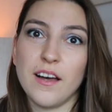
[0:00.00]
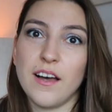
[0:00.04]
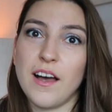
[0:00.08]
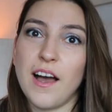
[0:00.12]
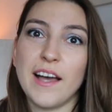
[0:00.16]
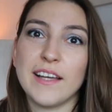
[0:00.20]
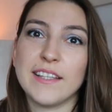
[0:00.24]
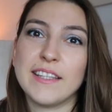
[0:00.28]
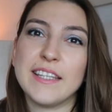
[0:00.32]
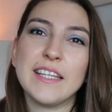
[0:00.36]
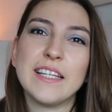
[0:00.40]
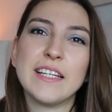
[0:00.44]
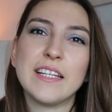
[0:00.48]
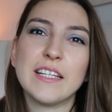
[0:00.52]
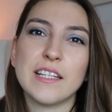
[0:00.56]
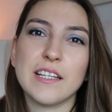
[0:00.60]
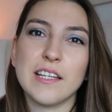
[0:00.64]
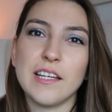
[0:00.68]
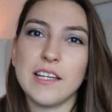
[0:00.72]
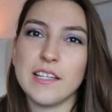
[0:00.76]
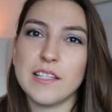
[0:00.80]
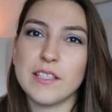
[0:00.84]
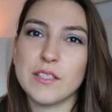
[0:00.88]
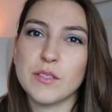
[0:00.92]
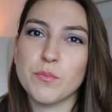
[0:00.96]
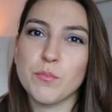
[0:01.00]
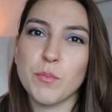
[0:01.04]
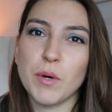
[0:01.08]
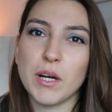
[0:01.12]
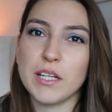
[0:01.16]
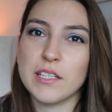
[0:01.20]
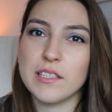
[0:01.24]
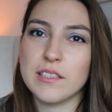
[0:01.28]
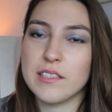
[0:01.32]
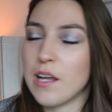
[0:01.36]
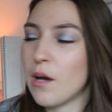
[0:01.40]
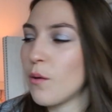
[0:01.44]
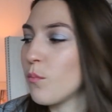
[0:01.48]
I think is
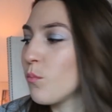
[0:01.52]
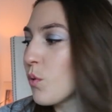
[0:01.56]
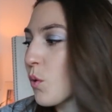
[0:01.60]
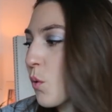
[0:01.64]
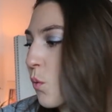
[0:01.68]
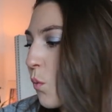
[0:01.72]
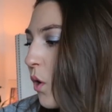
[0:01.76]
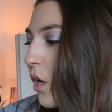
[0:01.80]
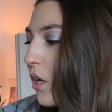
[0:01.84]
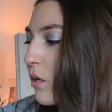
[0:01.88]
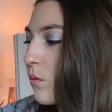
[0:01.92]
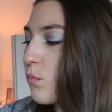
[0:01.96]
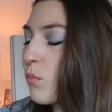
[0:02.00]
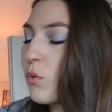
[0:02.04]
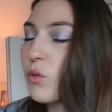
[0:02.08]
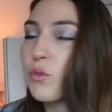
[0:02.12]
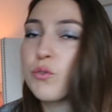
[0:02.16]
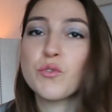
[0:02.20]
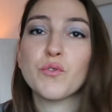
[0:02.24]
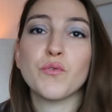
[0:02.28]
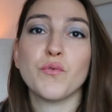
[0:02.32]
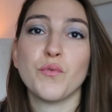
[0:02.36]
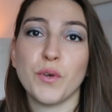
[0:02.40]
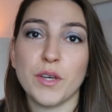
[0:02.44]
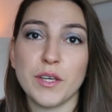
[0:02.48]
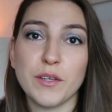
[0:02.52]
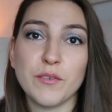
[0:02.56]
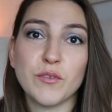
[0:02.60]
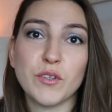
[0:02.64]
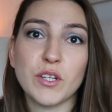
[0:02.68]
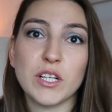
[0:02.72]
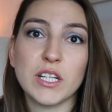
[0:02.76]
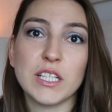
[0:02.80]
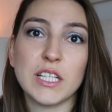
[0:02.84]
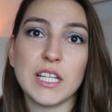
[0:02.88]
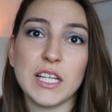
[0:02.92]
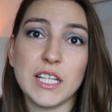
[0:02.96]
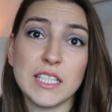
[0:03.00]
my #1 most
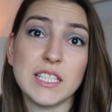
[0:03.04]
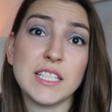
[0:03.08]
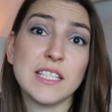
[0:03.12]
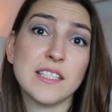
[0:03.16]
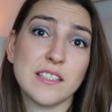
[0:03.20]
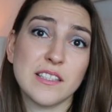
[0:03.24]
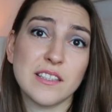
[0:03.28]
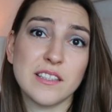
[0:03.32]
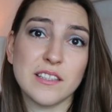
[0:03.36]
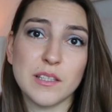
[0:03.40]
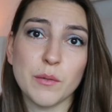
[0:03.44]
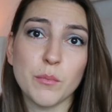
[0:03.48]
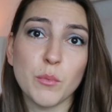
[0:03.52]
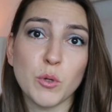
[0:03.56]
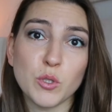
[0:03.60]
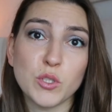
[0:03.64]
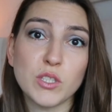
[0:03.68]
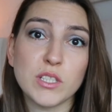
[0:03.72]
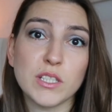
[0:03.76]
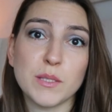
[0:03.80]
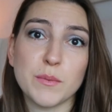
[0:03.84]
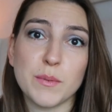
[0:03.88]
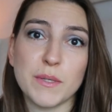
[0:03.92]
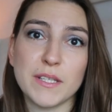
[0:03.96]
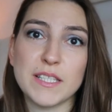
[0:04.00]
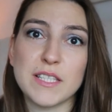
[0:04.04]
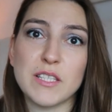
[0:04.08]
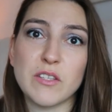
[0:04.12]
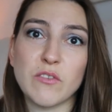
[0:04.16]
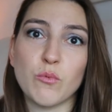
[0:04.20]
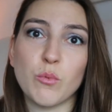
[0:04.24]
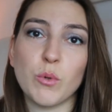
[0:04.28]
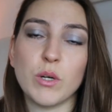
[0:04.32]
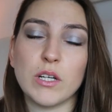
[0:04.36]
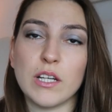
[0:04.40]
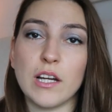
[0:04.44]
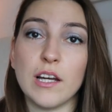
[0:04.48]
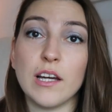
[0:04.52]
favorite and is the most expensive
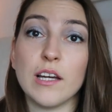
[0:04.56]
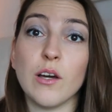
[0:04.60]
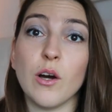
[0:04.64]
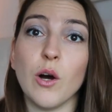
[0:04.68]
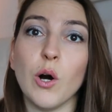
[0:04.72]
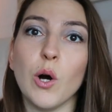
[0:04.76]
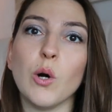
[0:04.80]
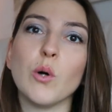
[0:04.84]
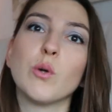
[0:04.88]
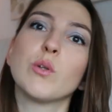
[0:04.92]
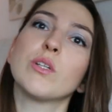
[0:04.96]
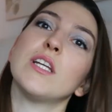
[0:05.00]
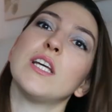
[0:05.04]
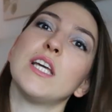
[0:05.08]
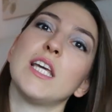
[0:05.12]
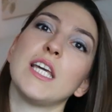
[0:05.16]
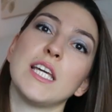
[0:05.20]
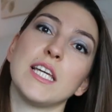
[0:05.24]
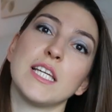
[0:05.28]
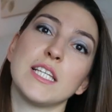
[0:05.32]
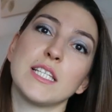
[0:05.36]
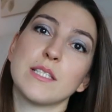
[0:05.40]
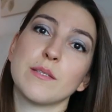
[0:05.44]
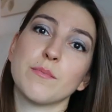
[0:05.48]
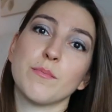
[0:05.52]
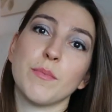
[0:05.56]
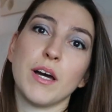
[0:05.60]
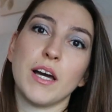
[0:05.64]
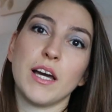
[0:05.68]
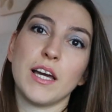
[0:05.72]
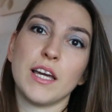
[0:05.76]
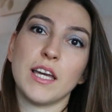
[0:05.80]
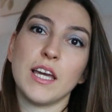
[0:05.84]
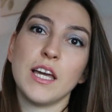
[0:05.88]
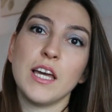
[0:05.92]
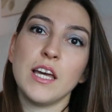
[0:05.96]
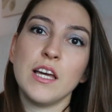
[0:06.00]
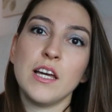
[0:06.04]
one I own is
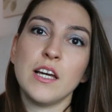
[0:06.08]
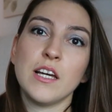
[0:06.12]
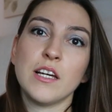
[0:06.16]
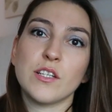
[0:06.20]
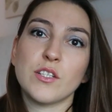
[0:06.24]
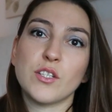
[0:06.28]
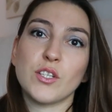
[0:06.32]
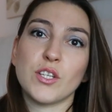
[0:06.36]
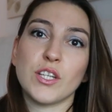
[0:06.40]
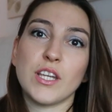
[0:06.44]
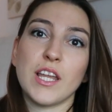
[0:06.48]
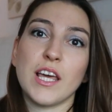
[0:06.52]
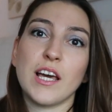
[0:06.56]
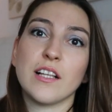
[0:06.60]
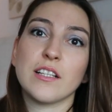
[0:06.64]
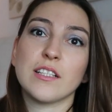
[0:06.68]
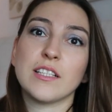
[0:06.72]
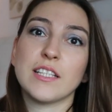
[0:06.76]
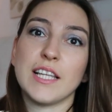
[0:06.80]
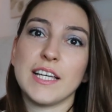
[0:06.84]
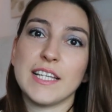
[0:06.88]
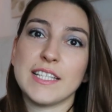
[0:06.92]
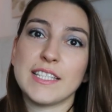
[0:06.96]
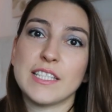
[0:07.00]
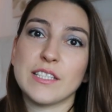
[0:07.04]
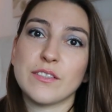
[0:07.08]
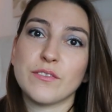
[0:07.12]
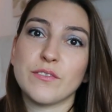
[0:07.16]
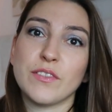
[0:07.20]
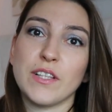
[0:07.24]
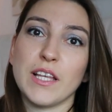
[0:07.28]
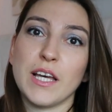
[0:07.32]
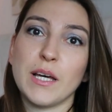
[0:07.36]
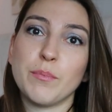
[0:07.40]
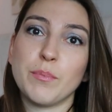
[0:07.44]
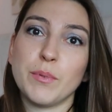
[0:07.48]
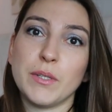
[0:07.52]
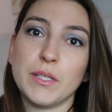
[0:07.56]
my Chanel Classic
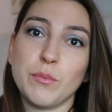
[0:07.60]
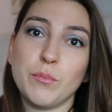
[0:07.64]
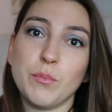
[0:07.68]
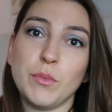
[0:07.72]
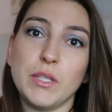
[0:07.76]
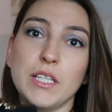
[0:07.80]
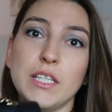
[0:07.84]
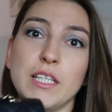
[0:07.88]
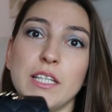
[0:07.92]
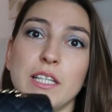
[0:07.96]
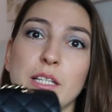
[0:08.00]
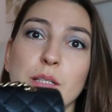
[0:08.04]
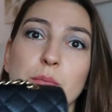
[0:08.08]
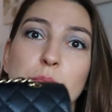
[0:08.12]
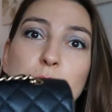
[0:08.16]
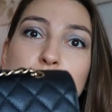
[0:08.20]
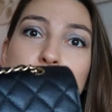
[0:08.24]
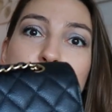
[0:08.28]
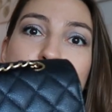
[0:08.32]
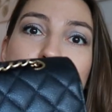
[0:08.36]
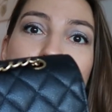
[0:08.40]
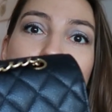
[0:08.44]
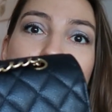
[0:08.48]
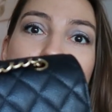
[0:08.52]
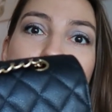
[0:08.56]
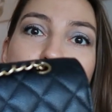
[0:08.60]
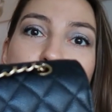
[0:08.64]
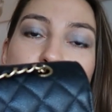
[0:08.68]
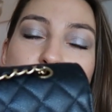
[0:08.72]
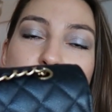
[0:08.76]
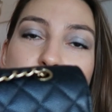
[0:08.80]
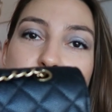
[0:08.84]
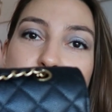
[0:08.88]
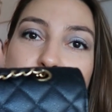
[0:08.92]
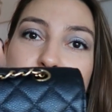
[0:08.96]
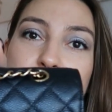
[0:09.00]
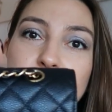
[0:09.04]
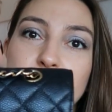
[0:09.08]
Flap in medium.
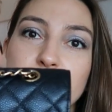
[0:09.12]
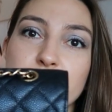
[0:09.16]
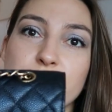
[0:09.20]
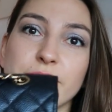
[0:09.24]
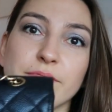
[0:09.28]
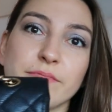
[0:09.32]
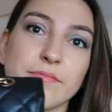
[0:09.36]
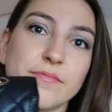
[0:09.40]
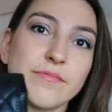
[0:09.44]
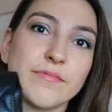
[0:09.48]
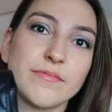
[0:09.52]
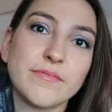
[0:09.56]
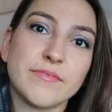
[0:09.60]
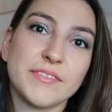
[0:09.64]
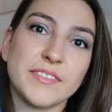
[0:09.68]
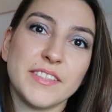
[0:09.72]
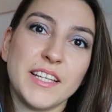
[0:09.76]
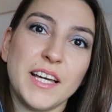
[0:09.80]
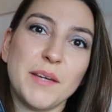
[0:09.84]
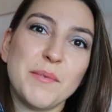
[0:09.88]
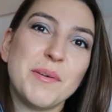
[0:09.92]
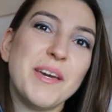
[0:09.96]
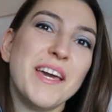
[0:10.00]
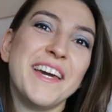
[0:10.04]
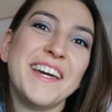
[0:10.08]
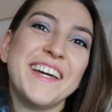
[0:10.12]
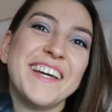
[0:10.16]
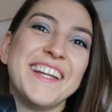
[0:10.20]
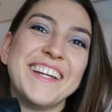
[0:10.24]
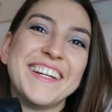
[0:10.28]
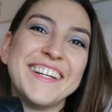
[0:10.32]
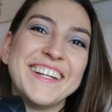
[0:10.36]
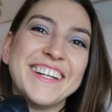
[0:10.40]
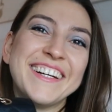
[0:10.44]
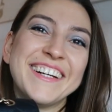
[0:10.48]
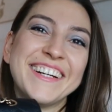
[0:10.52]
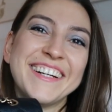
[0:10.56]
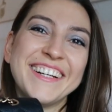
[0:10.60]
I
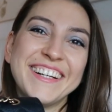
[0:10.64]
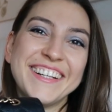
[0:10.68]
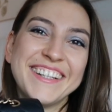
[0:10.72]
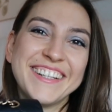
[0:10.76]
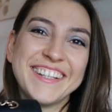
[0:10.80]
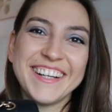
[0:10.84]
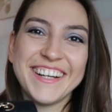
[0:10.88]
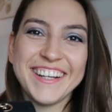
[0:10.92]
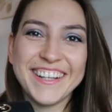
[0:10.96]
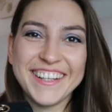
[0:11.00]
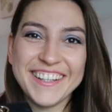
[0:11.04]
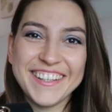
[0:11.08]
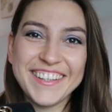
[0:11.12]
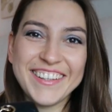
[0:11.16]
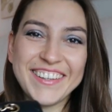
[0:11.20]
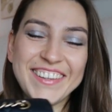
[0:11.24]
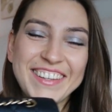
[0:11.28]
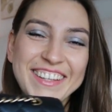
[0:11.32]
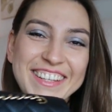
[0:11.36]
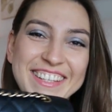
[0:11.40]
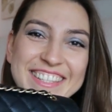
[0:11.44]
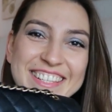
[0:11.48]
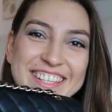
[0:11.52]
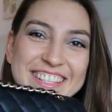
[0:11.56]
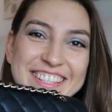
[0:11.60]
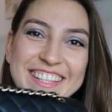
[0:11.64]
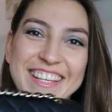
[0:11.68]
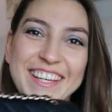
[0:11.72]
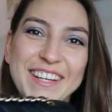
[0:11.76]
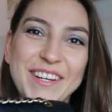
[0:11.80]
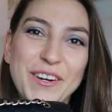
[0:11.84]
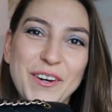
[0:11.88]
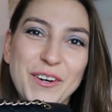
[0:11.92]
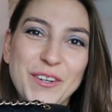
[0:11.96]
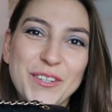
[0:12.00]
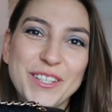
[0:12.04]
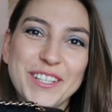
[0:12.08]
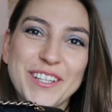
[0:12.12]
mean, this is like
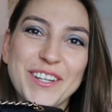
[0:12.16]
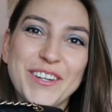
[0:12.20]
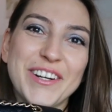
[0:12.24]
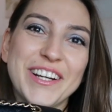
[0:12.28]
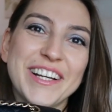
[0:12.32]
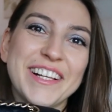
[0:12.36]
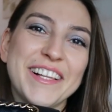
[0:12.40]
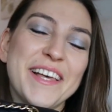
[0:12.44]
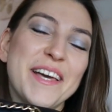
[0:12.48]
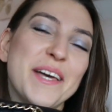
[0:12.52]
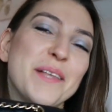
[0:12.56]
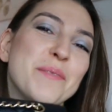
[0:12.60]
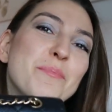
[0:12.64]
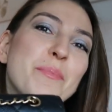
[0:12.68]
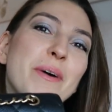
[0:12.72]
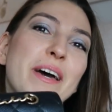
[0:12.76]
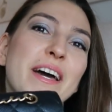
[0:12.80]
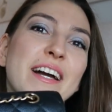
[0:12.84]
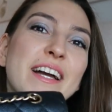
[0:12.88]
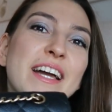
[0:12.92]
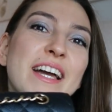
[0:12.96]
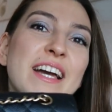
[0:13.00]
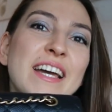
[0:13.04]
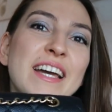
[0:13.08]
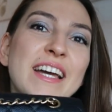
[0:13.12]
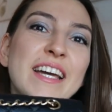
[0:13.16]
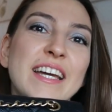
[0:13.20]
holy grail handbag.